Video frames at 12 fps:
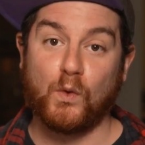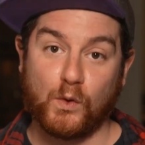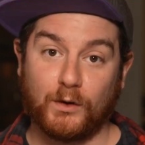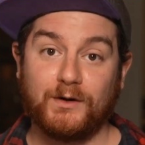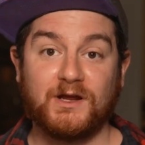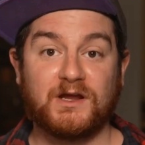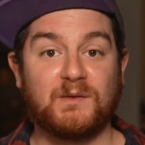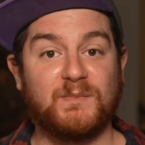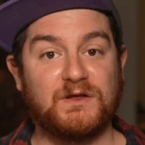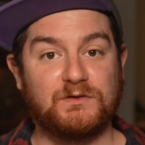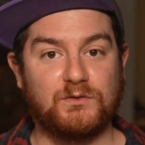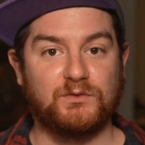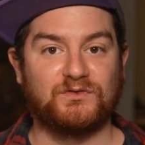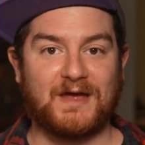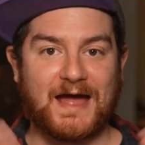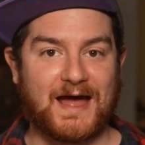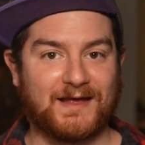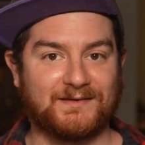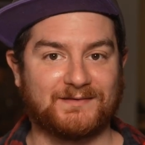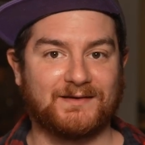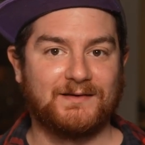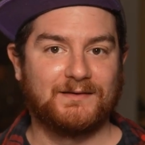or it can be used as